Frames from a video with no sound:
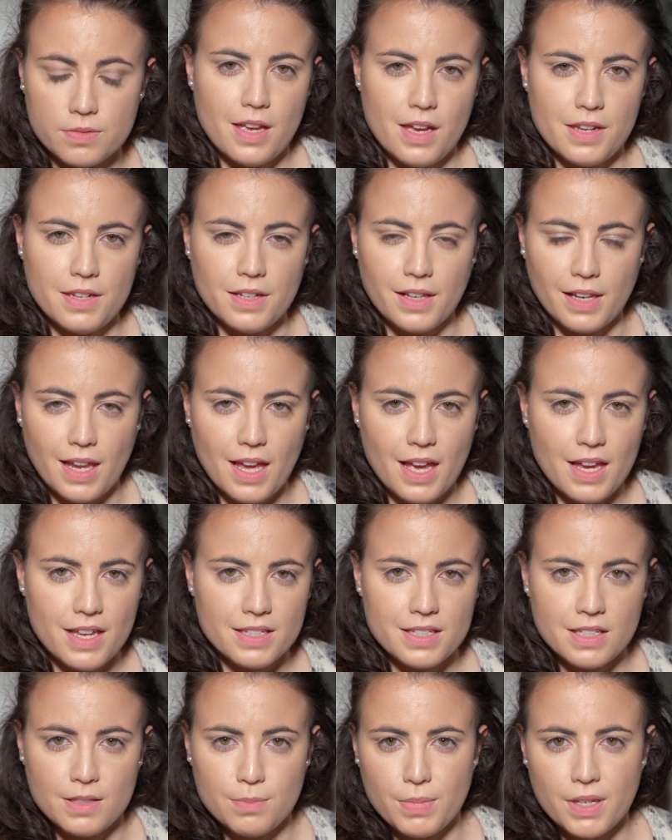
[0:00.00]

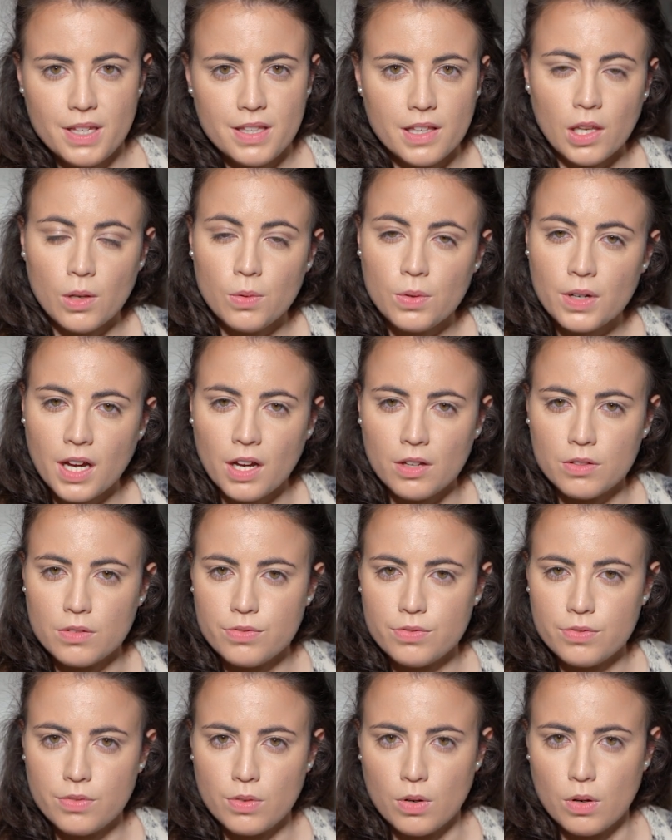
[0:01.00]
Analyze and be in the lookout
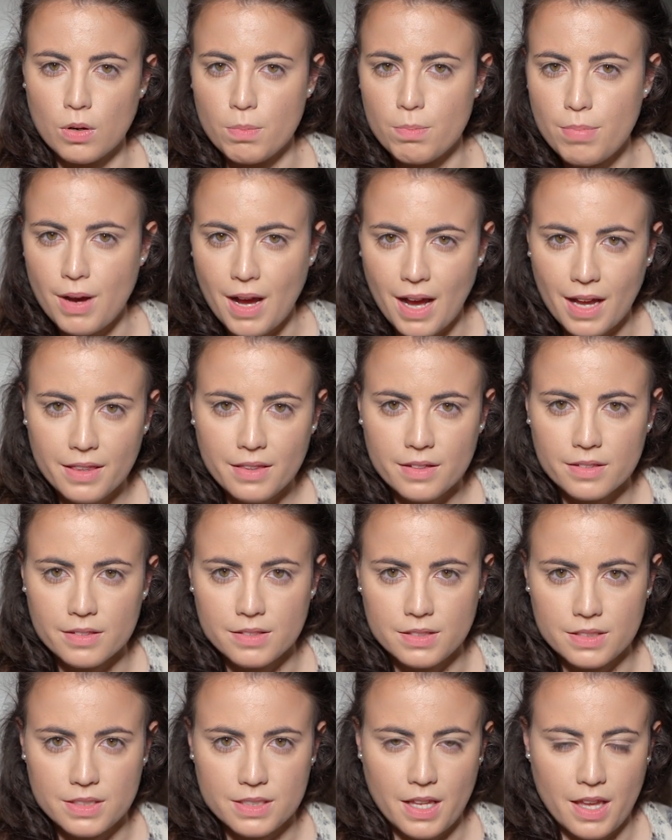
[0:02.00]
for
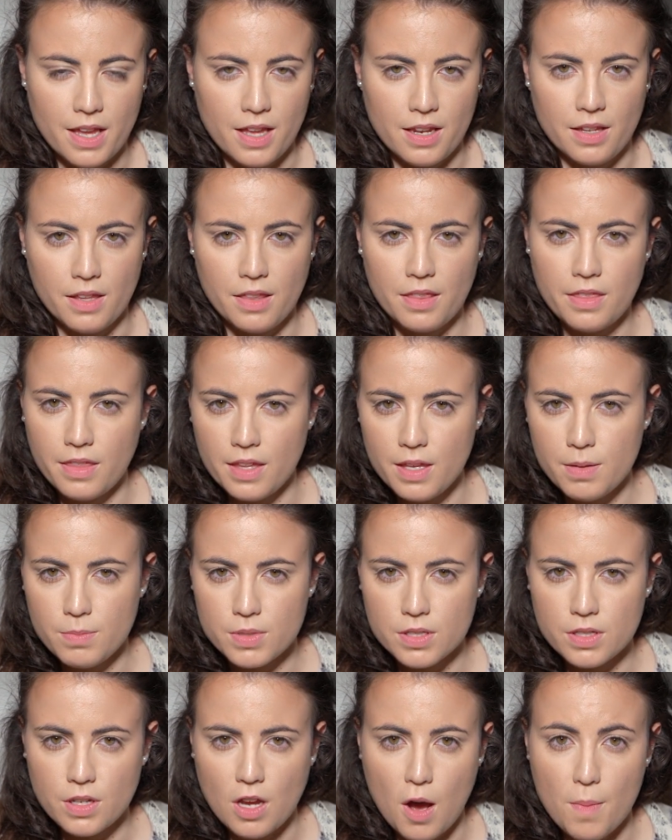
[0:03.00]
patterns and
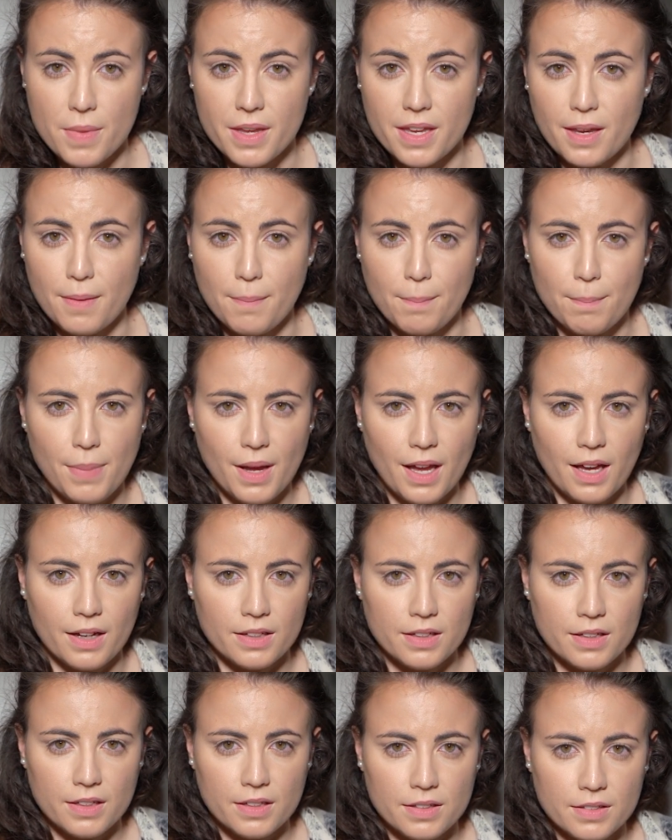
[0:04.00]
themes coming
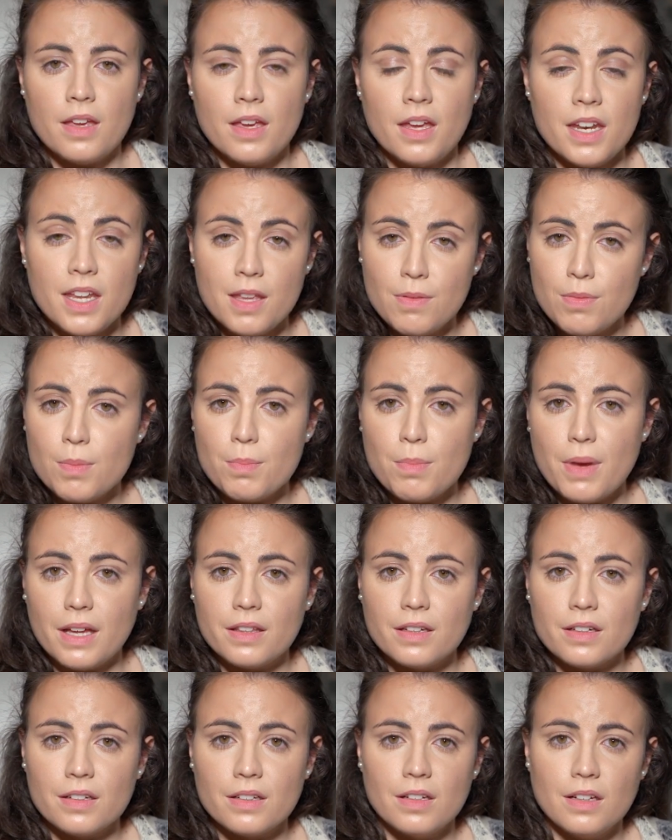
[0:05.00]
back. And even
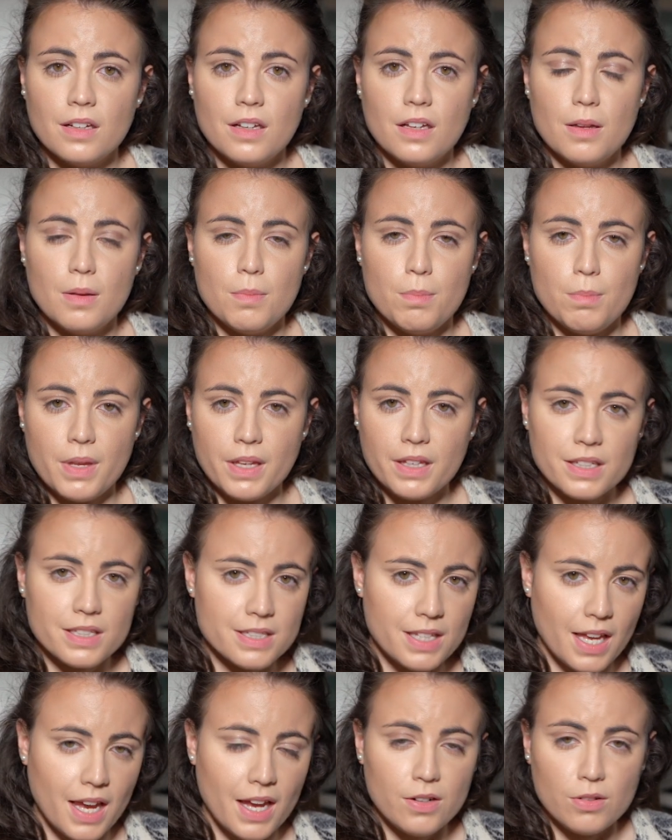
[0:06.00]
better, make a
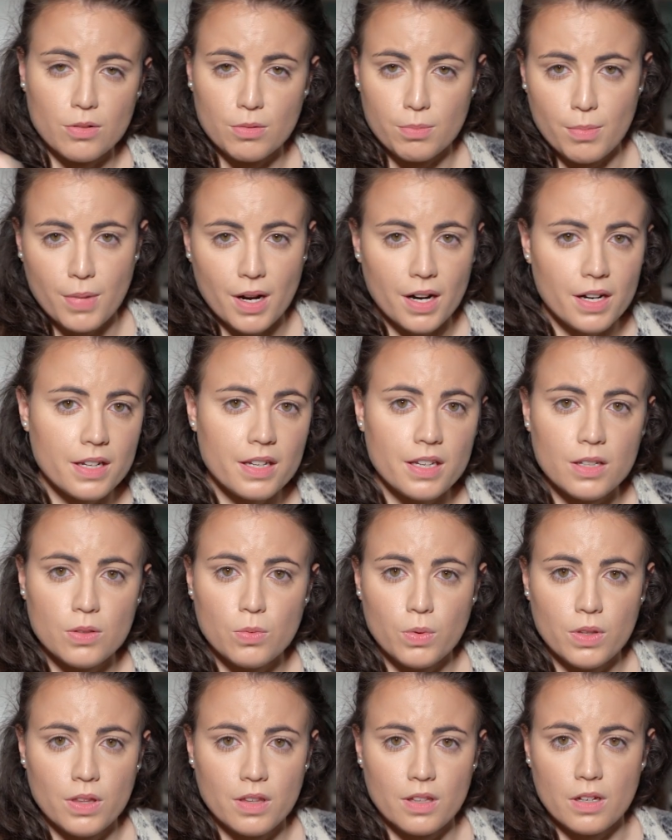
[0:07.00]
sign or mark it
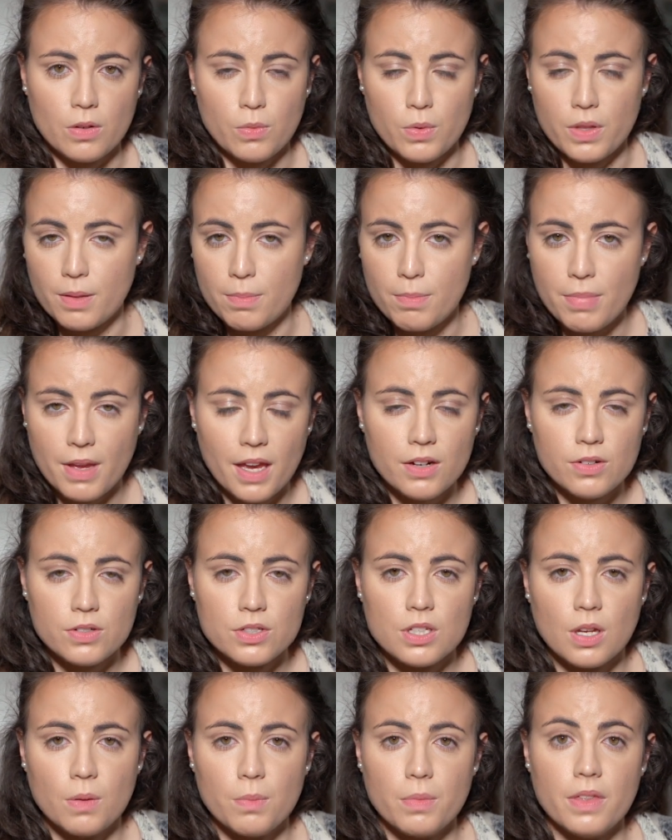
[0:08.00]
with a pen or
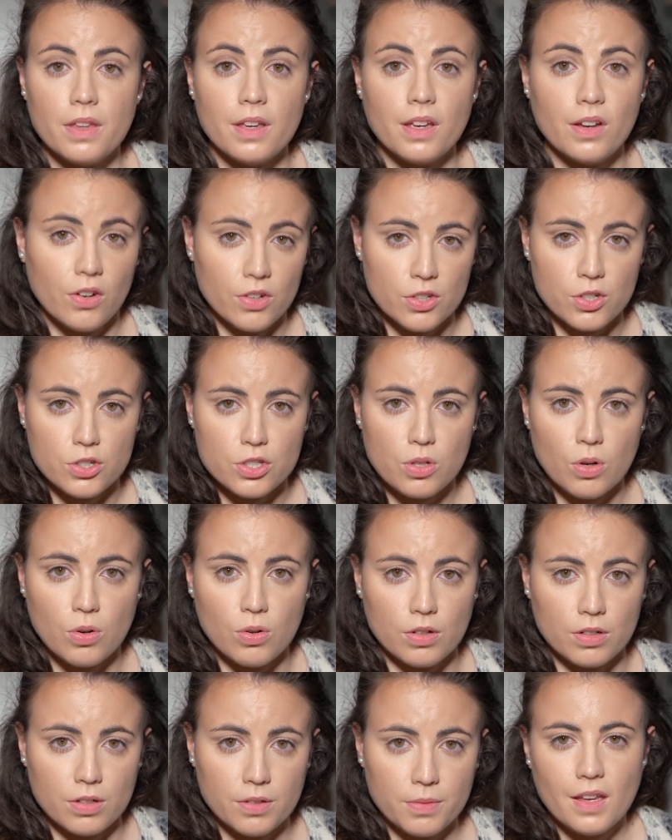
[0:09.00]
something on your
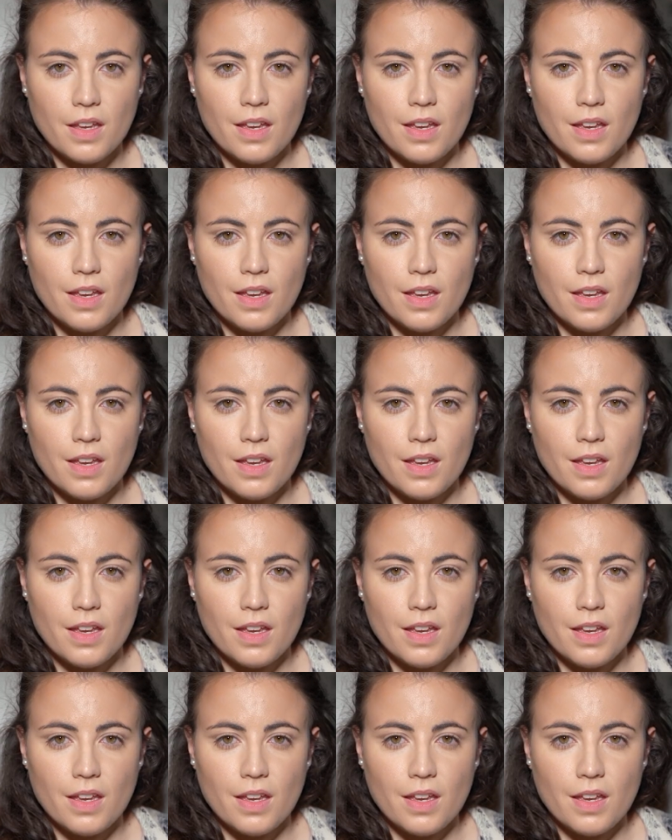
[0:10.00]
score.